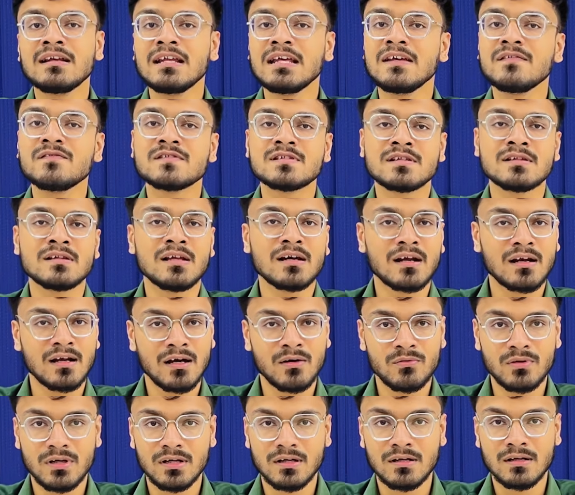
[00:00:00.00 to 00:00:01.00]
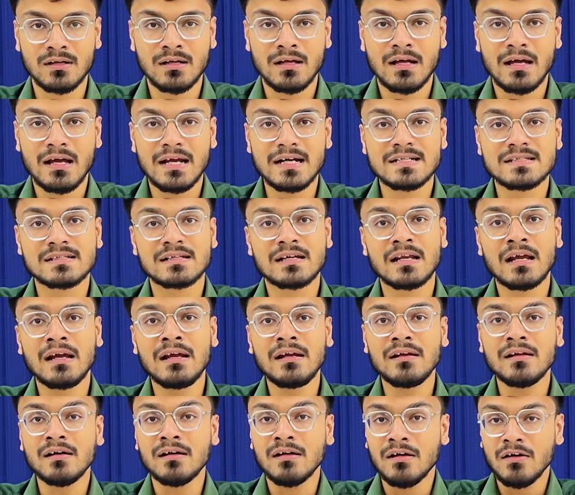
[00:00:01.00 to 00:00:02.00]
lives in the cloud. It's
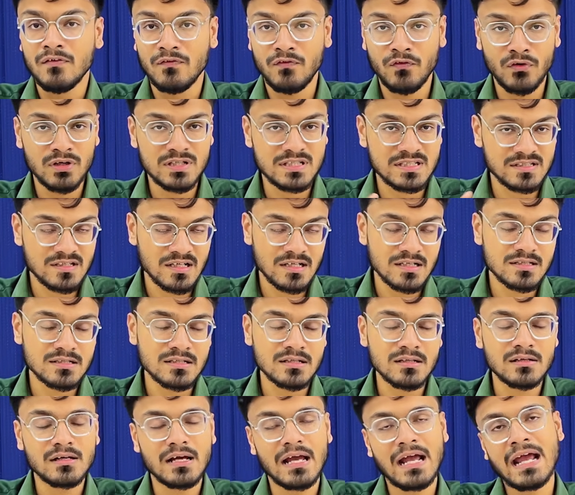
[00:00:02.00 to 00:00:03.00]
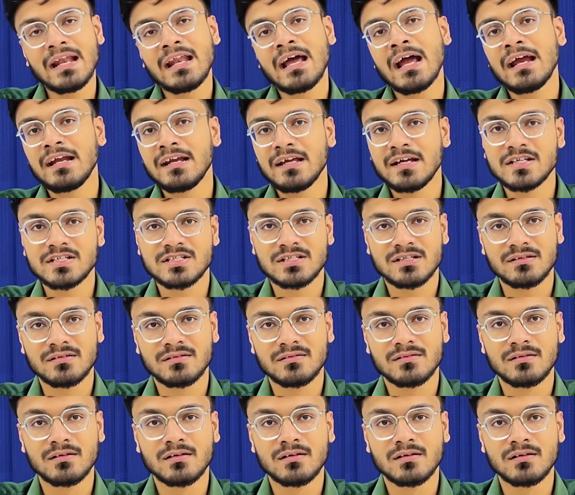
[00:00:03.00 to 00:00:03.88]
great for structure and ideation.